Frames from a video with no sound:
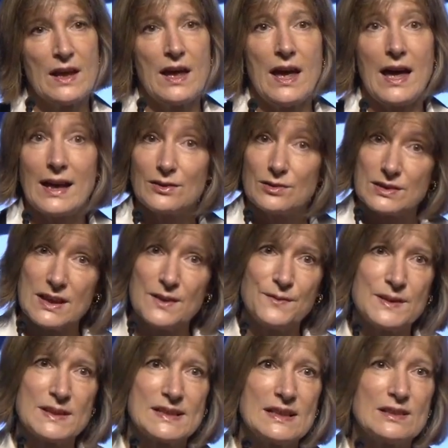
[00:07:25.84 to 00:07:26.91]
and a
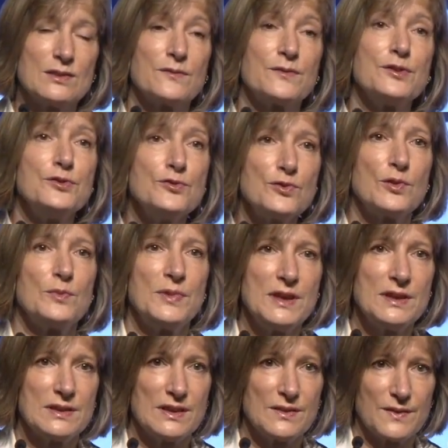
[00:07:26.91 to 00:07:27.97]
deficit of
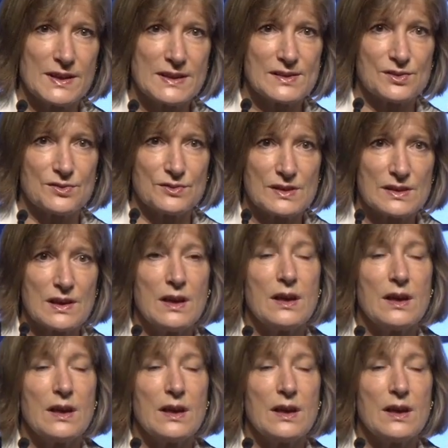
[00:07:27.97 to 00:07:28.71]
European investors.